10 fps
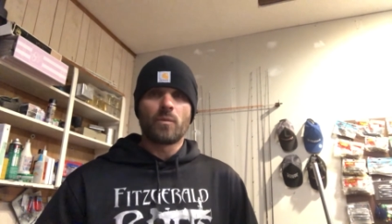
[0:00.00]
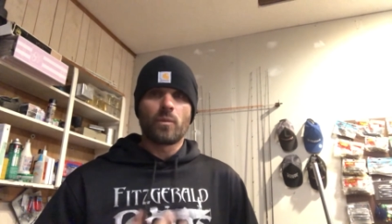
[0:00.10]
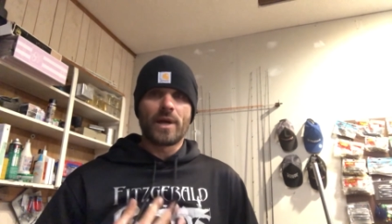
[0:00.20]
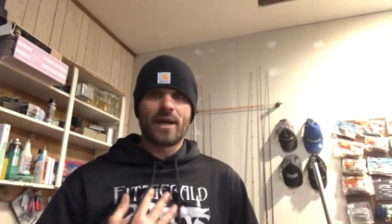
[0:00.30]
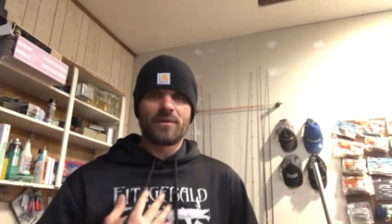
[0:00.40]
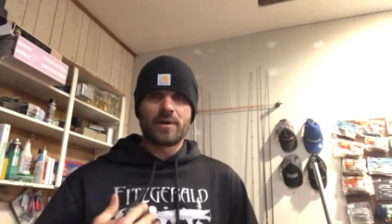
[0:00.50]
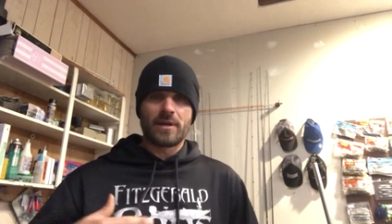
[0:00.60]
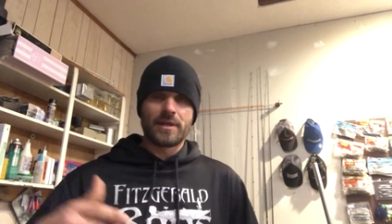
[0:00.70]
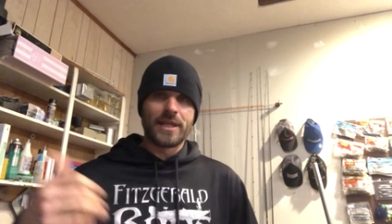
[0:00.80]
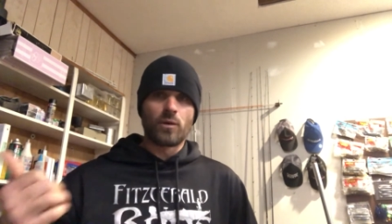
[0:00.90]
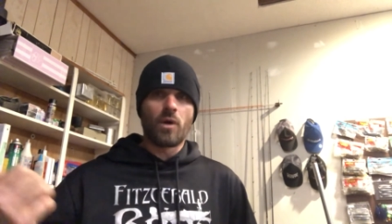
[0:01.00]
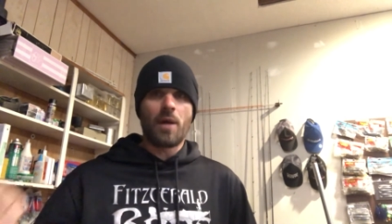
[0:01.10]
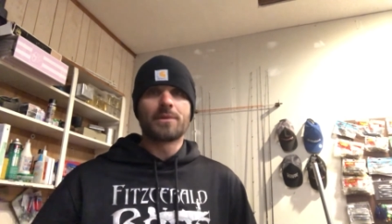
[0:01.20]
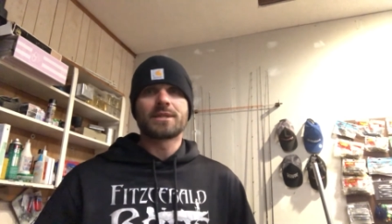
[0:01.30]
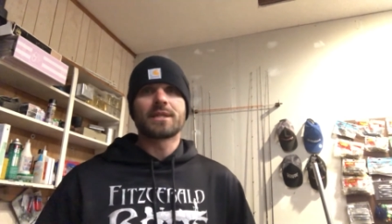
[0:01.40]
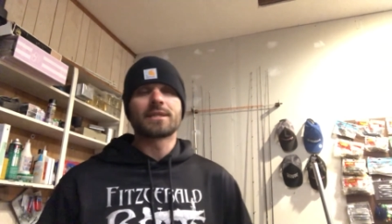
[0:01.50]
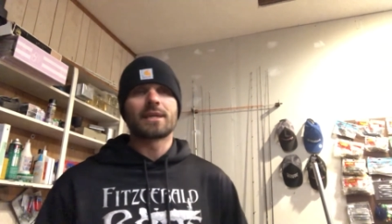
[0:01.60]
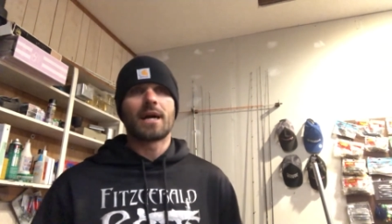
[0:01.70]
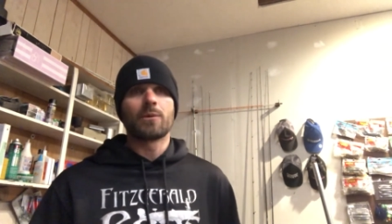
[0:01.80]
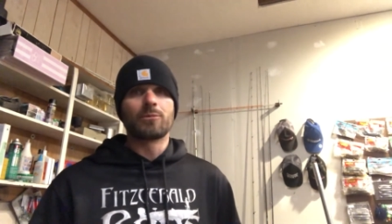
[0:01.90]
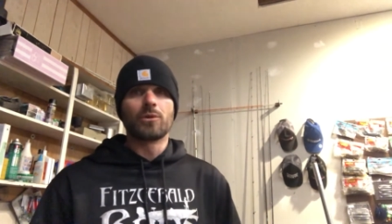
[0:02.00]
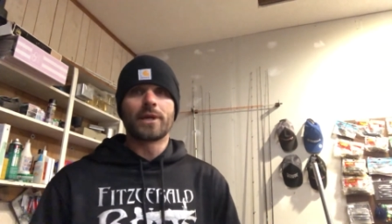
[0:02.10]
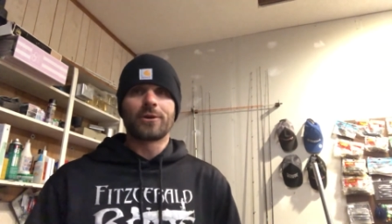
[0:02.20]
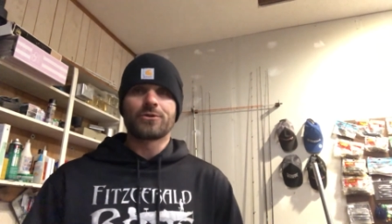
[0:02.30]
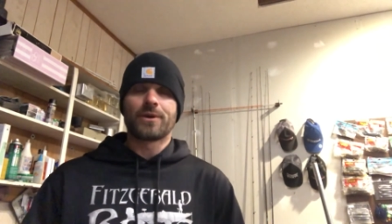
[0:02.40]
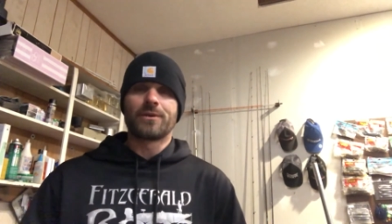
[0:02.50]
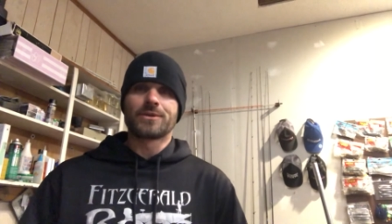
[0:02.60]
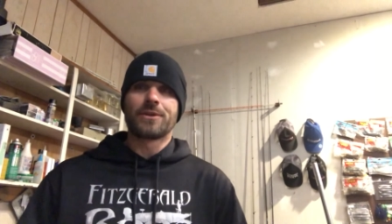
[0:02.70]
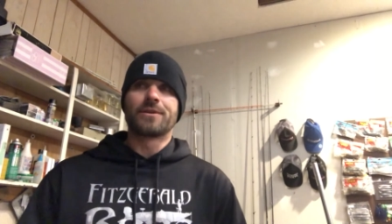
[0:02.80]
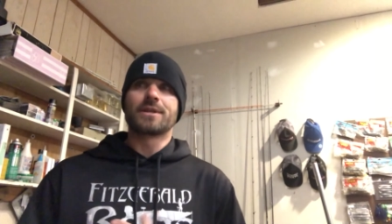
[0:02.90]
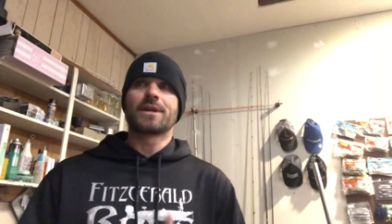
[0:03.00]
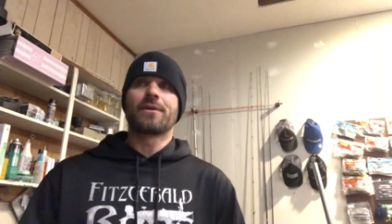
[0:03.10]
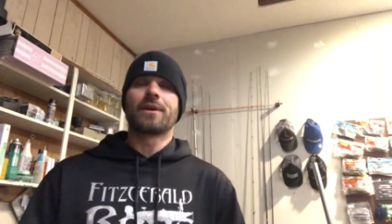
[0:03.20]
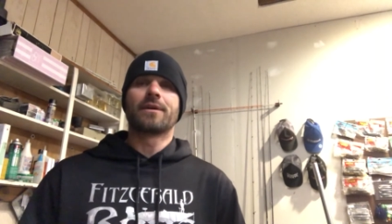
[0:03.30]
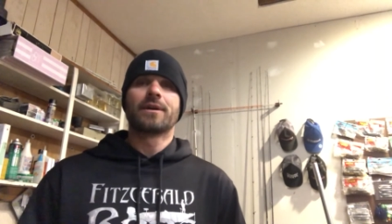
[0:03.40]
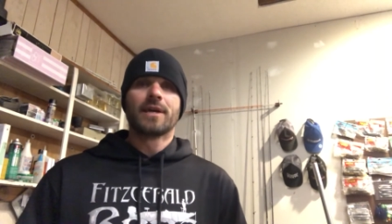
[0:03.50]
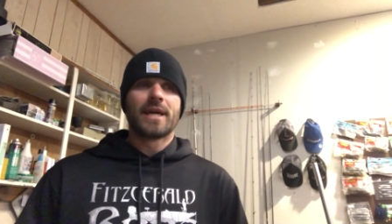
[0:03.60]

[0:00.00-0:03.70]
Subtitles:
We have a Neil Robinson. He's a guy with Bootlegger Trails here in this area,